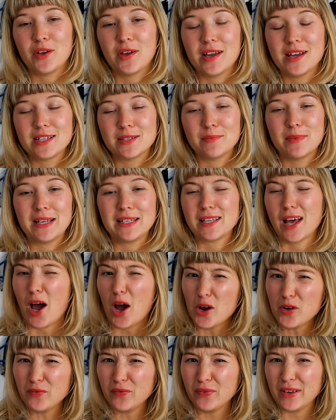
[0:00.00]
years means
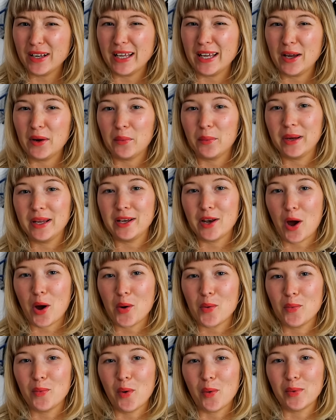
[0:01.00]
hopefully we
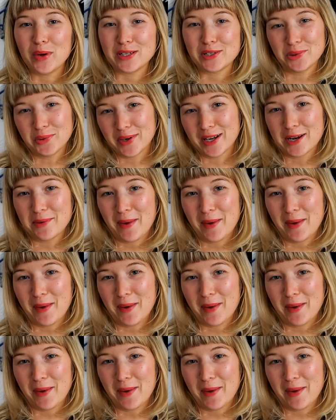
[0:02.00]
know what we're talking